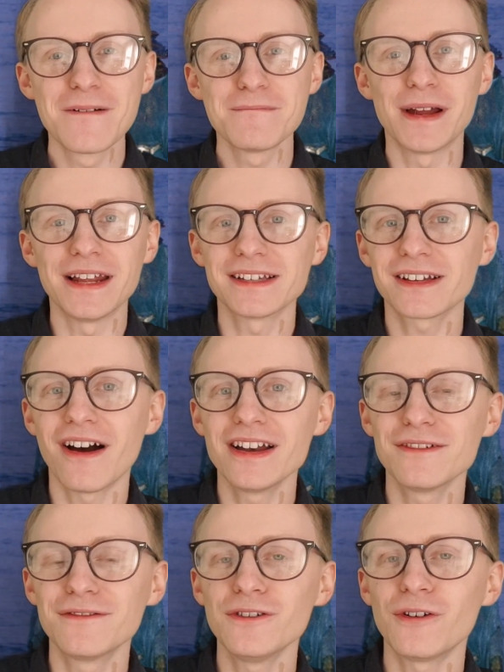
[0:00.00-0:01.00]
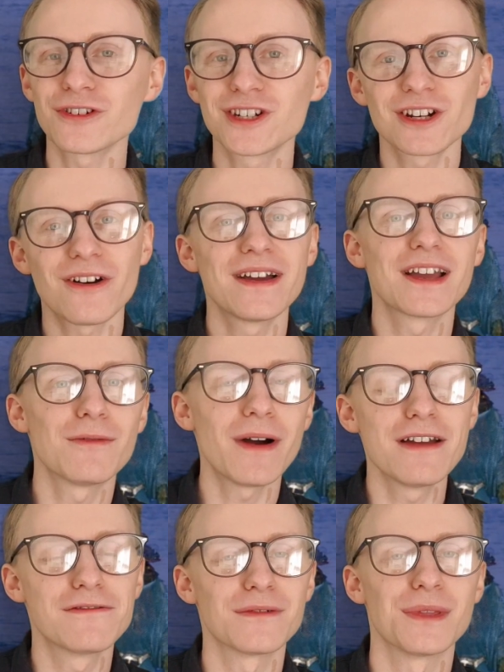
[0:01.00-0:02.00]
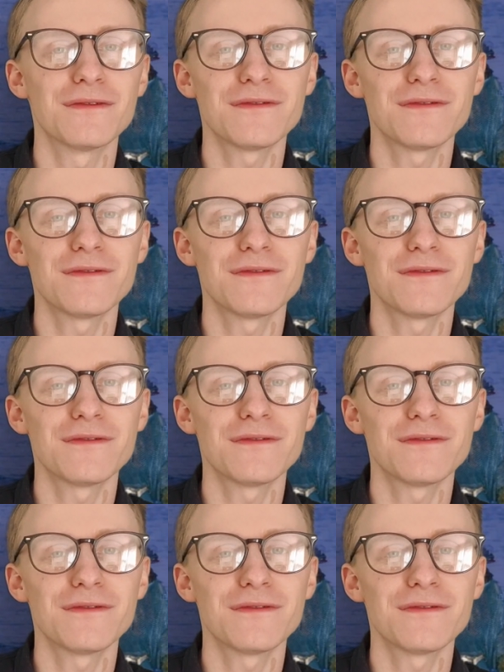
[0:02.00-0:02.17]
but it's kind of not shying away from the